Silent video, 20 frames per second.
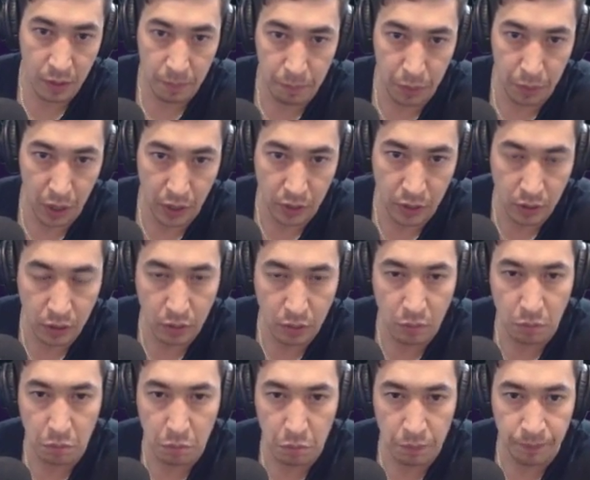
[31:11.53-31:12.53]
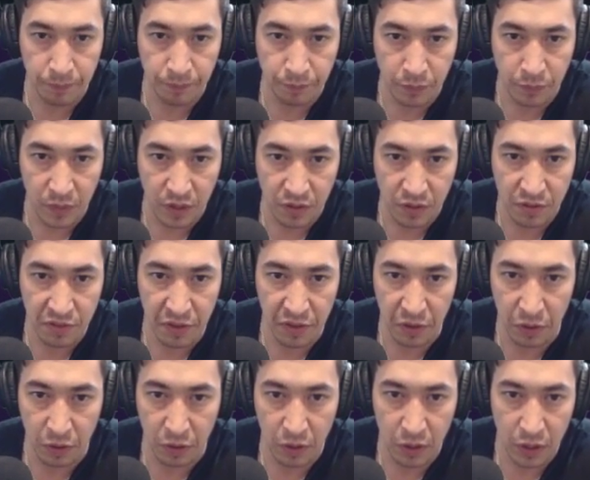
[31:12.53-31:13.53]
But
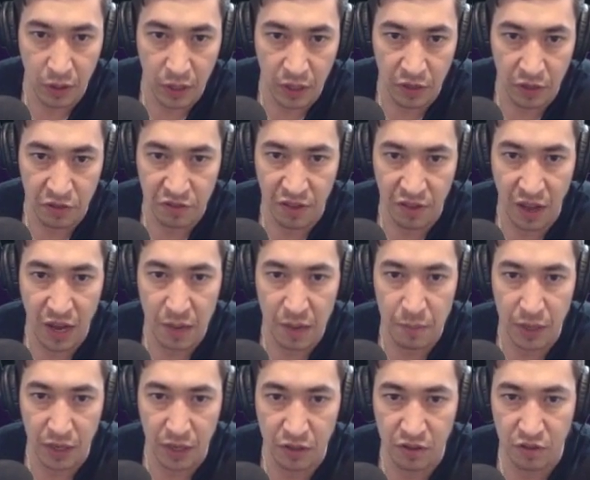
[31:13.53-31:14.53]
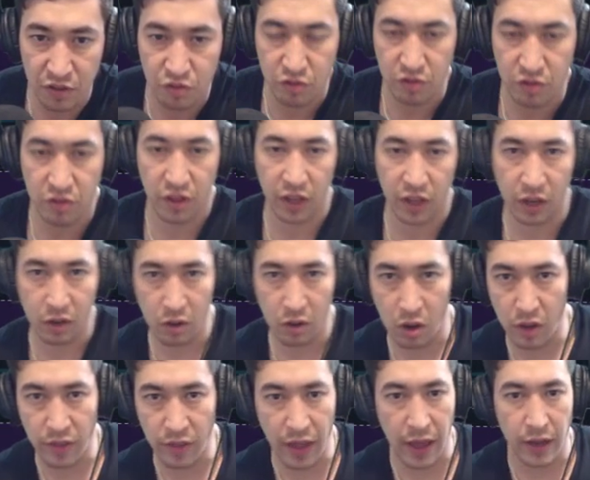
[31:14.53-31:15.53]
still, his timing is interesting
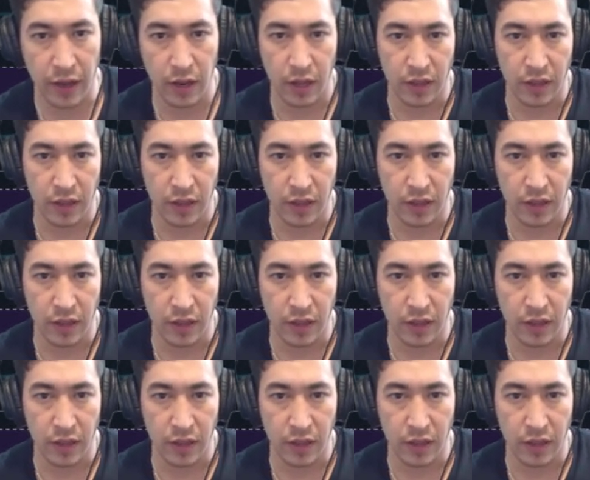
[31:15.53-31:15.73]
on that.